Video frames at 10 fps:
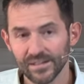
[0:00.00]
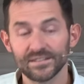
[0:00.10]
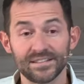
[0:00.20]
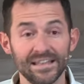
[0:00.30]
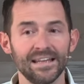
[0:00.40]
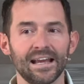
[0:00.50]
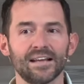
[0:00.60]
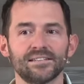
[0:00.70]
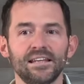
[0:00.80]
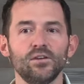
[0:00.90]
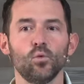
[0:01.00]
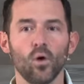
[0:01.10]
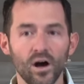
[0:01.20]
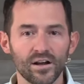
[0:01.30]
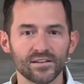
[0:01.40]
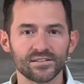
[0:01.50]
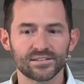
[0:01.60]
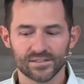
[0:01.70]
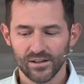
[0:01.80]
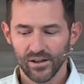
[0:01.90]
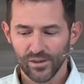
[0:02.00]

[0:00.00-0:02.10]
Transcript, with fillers: seeing as he was